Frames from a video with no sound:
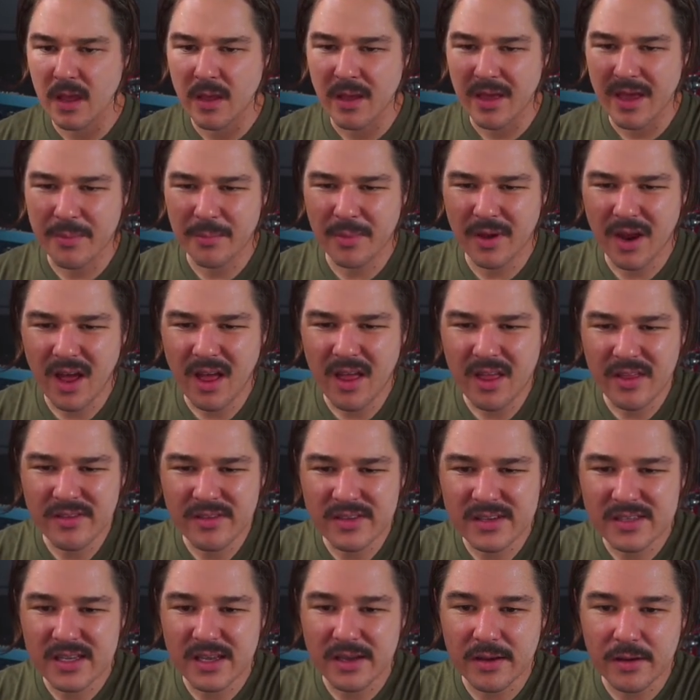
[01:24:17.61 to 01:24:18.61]
But all of this
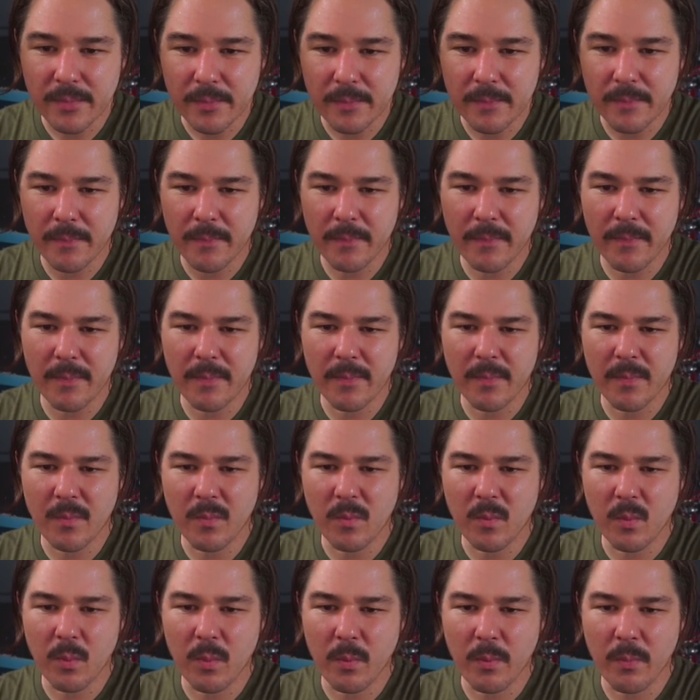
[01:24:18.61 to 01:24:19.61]
like
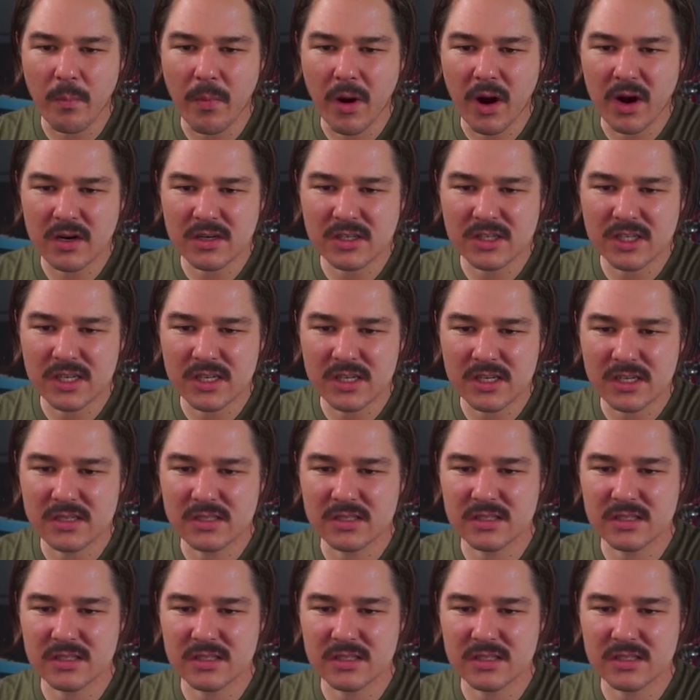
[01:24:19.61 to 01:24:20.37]
margins